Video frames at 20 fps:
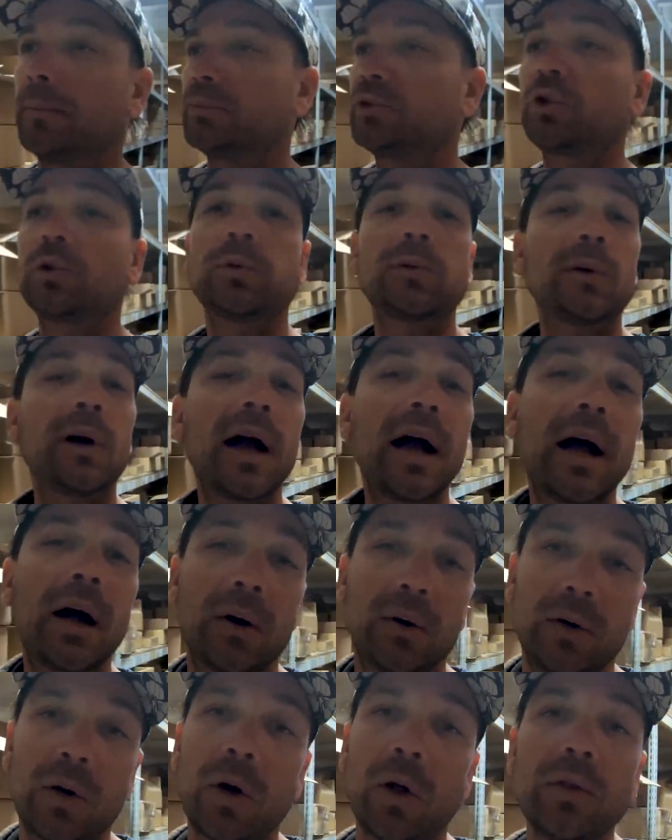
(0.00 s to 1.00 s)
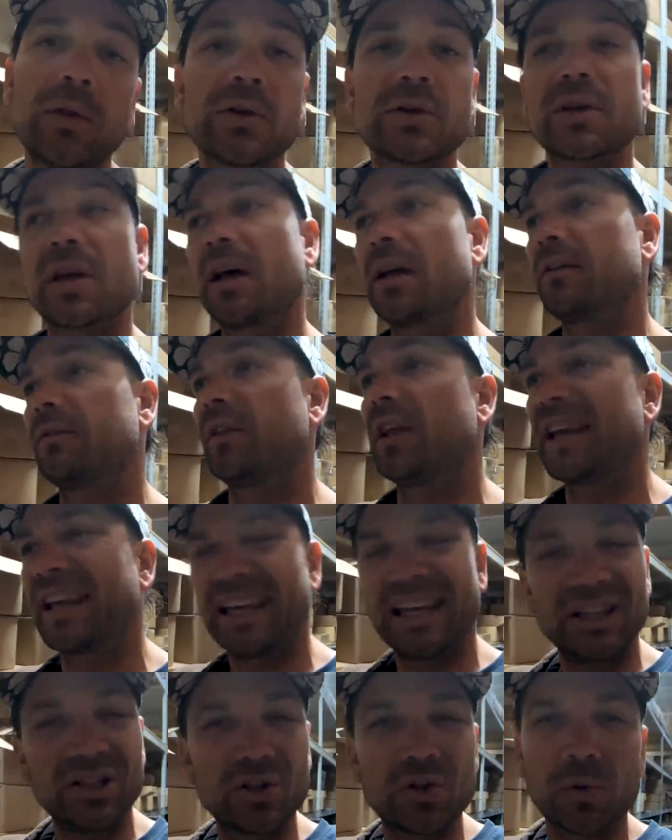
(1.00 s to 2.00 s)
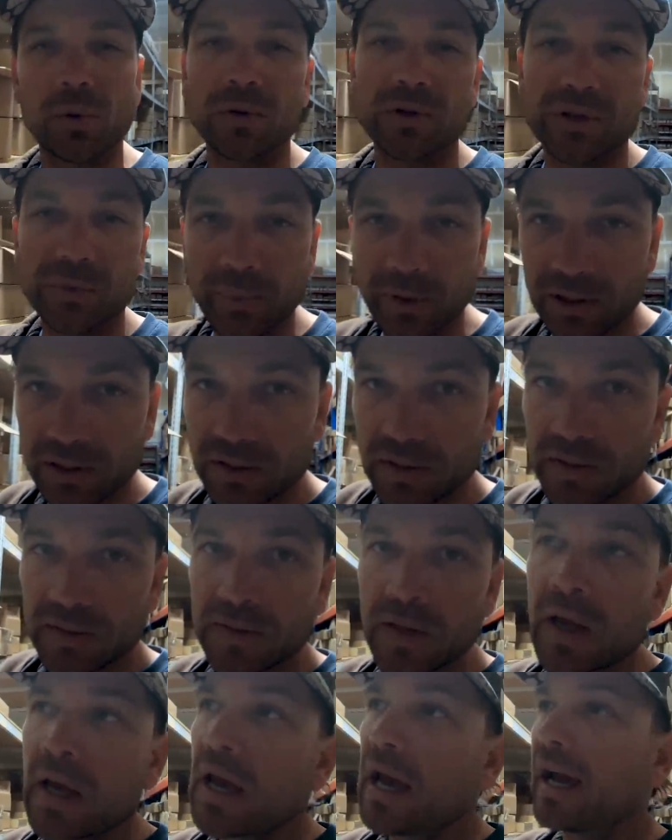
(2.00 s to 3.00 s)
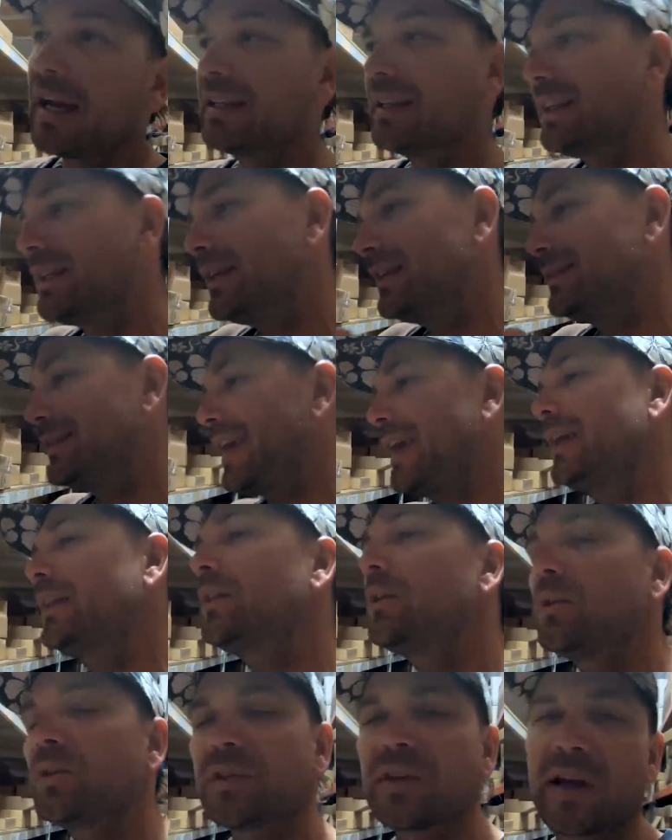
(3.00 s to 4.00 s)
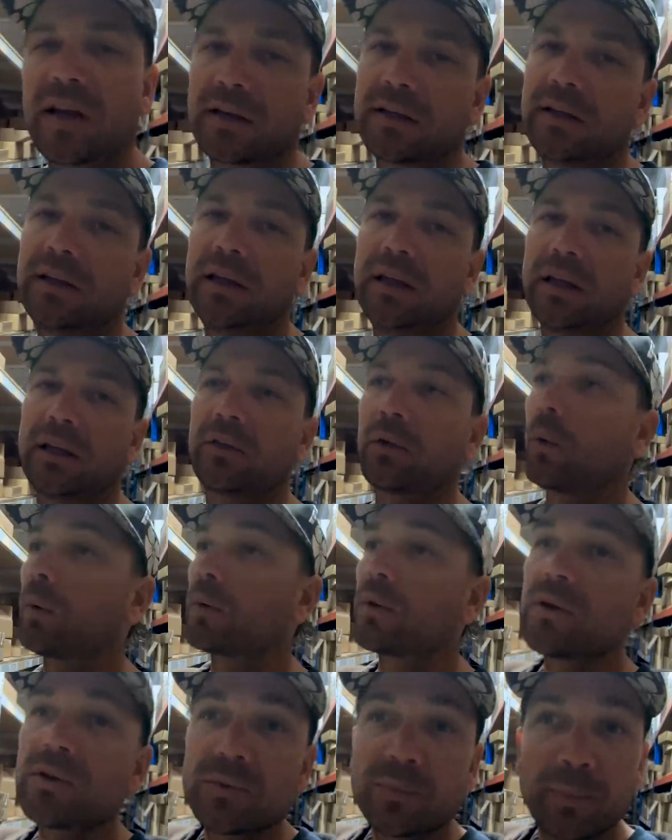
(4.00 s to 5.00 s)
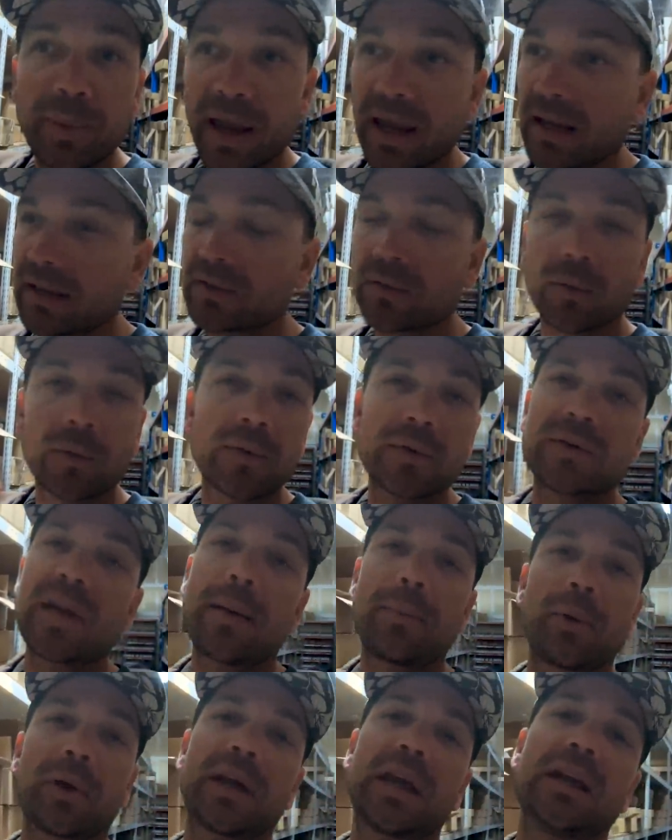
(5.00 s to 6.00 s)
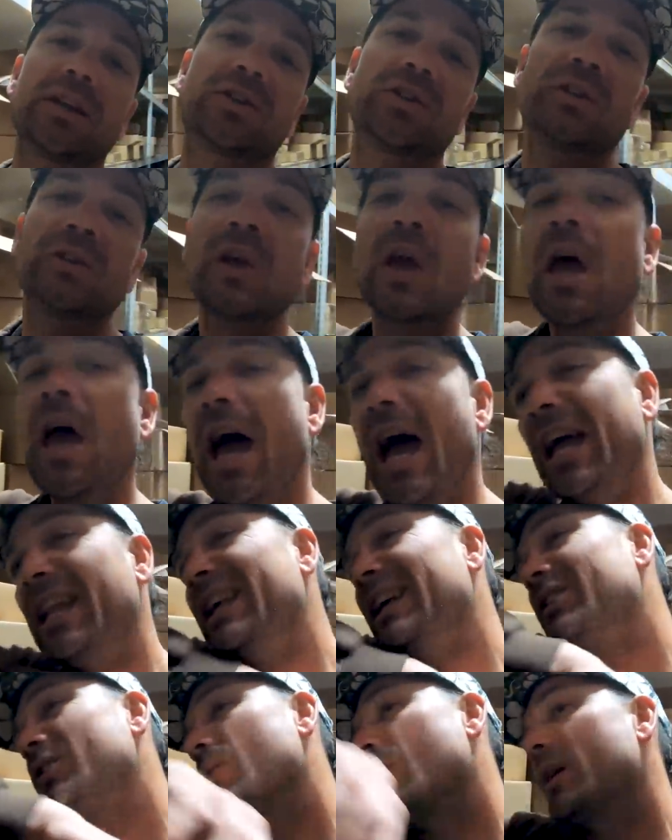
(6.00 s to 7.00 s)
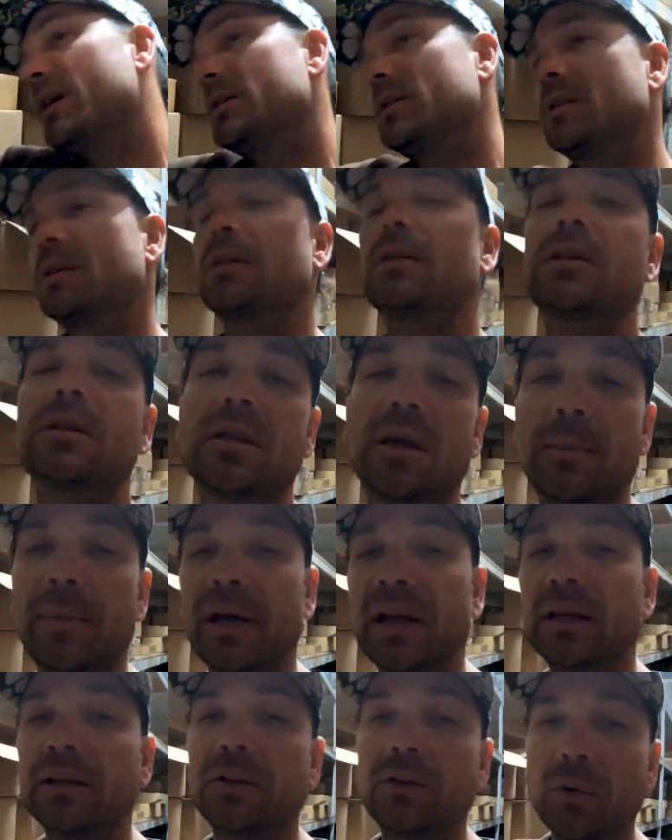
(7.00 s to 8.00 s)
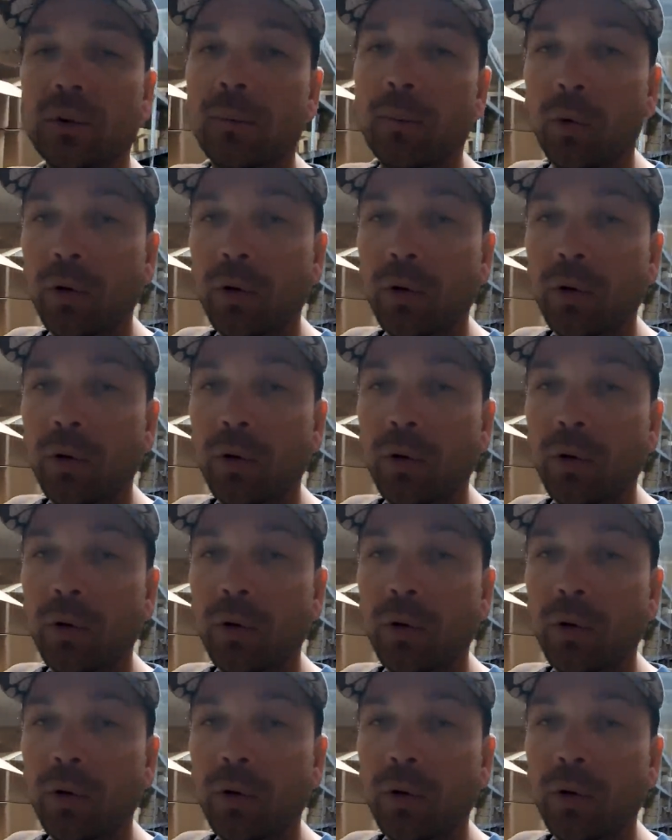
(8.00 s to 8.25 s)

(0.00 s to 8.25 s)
trout, all those kind of like inshore species. And then they take those techniques or those baits or those applications and they transition them into a